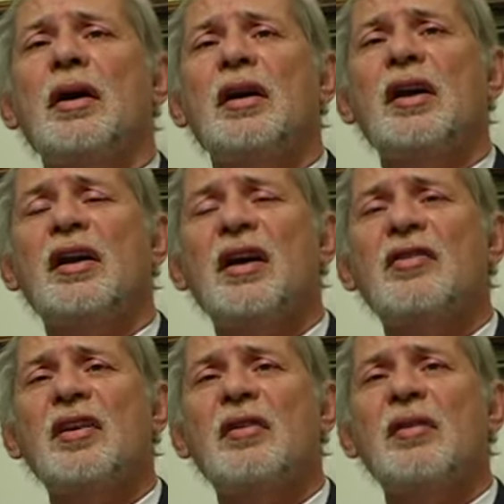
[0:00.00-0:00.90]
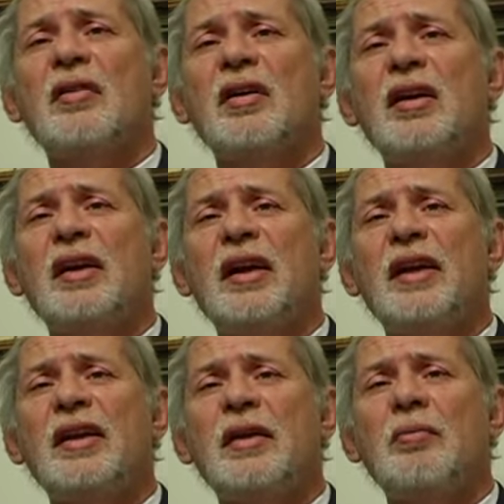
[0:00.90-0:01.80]
He has
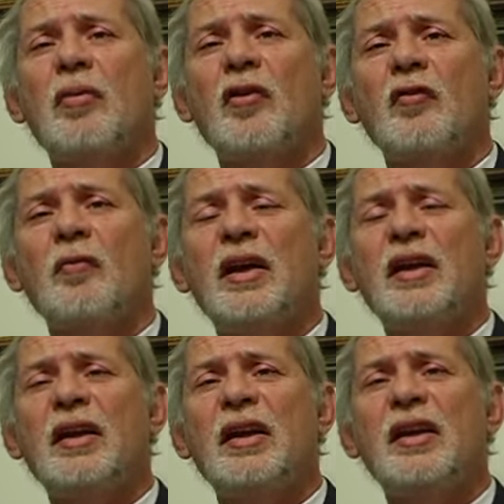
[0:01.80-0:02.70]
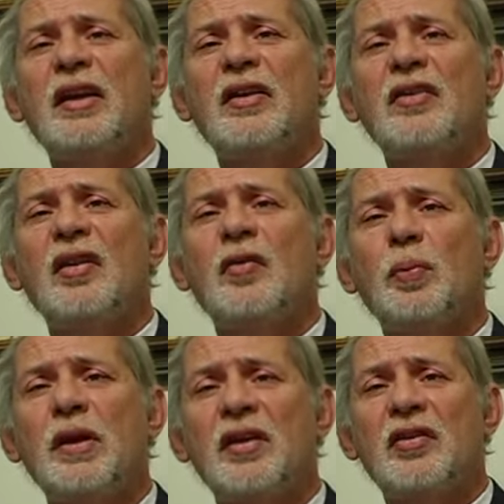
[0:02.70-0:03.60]
great improvement in his
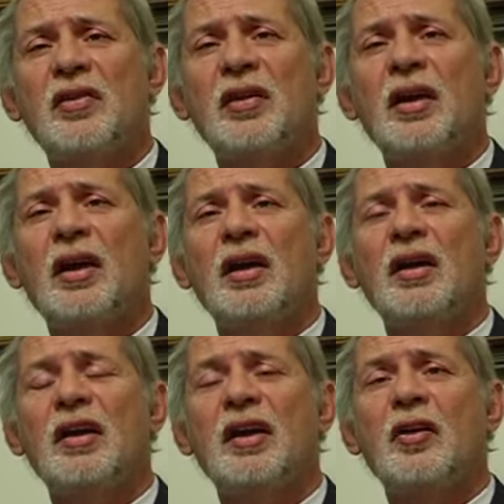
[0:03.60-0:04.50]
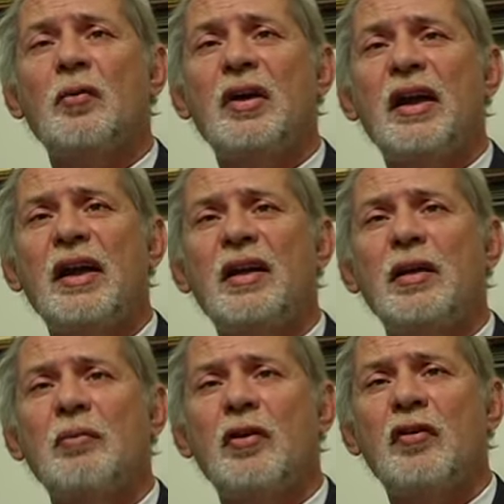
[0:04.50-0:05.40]
speech. He has
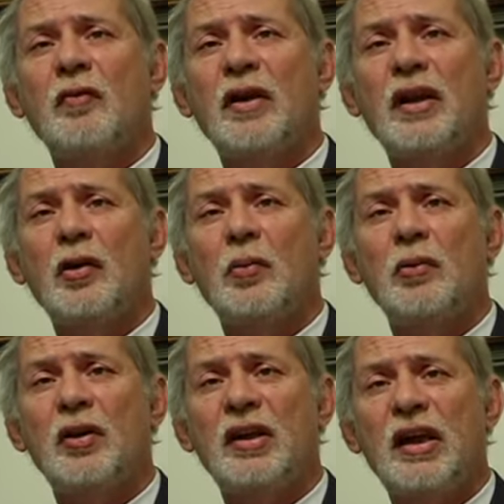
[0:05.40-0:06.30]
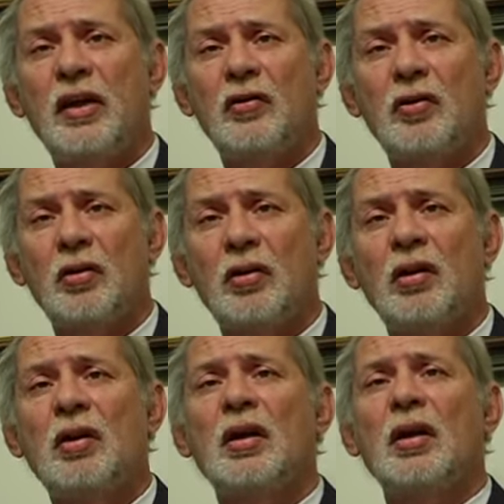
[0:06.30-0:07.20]
great improvement in communication
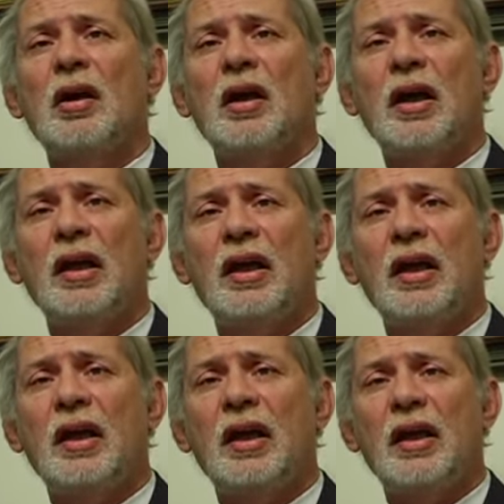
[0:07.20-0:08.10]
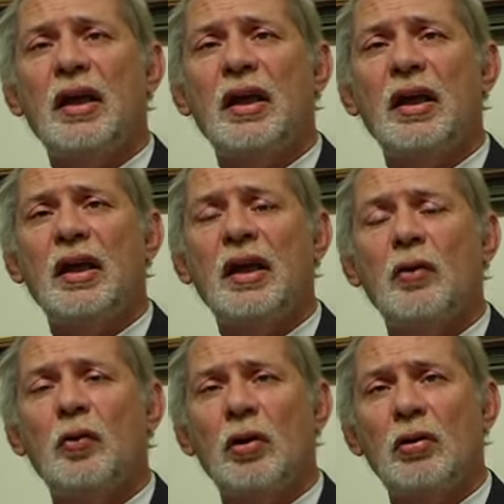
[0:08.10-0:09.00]
uh, in
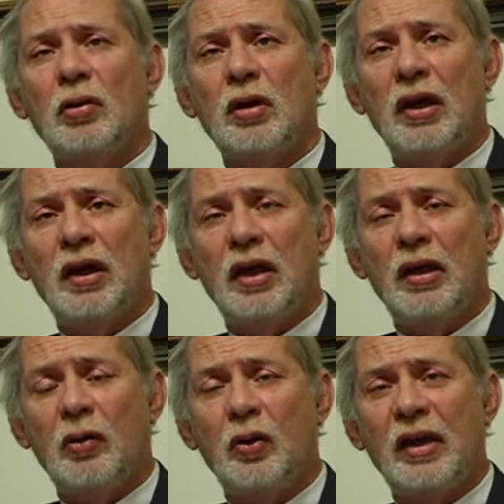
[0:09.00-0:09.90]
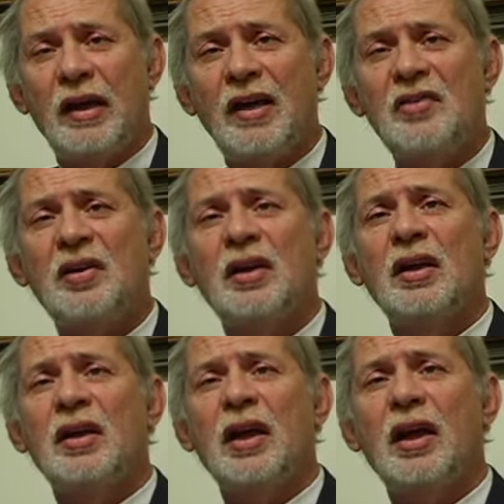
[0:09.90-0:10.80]
what uh, with us
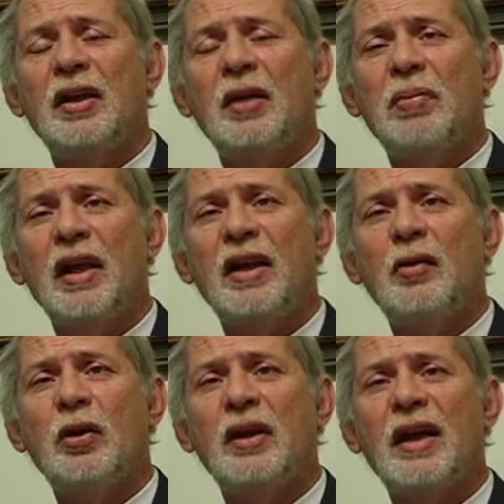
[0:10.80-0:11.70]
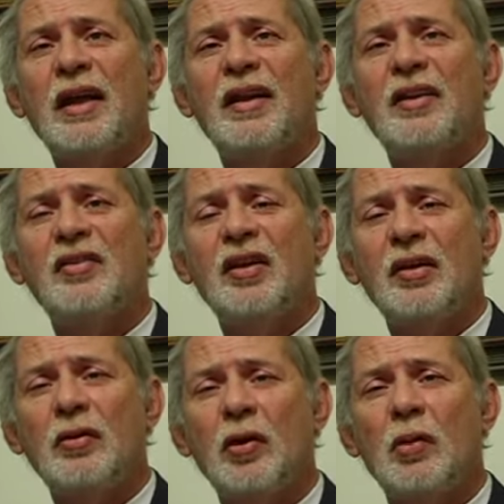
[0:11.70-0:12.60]
and he played with other
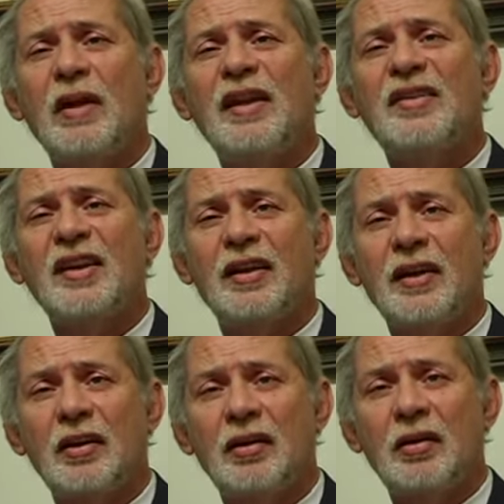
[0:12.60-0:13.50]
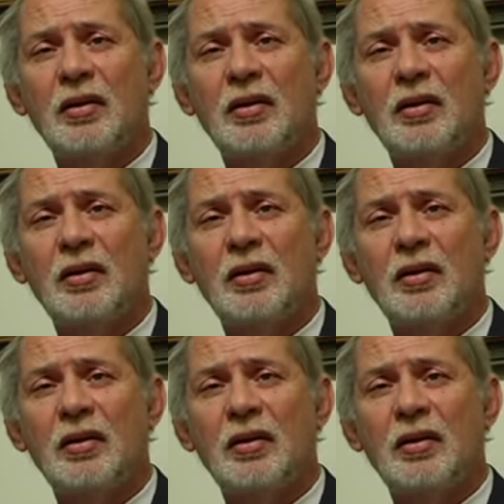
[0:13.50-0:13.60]
normal children.